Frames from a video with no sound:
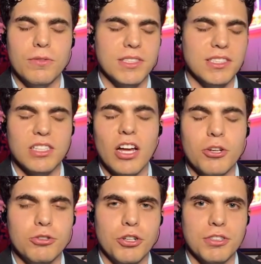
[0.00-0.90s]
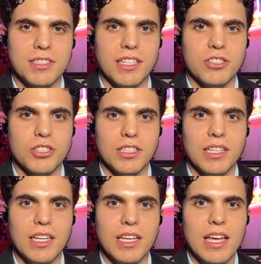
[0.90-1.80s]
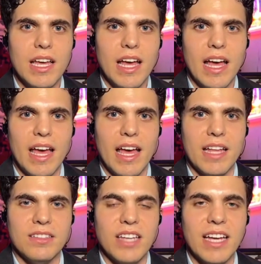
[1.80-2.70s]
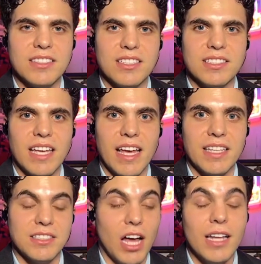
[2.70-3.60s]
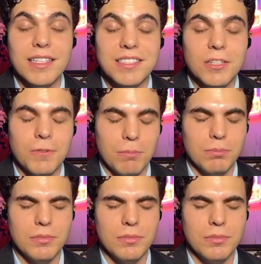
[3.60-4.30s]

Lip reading: This is not your jurisdiction. And Texas has not listened to them.